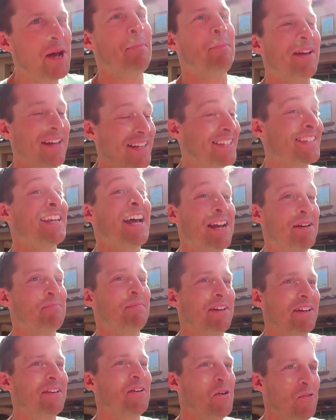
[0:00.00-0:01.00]
up
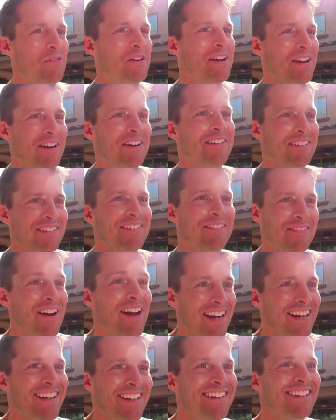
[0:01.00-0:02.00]
excitement over here,
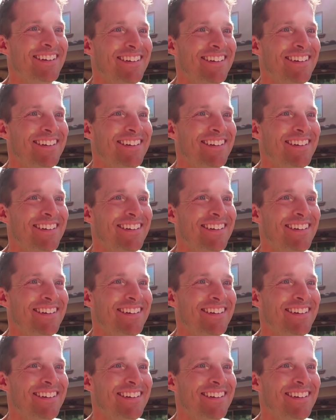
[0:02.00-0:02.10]
right?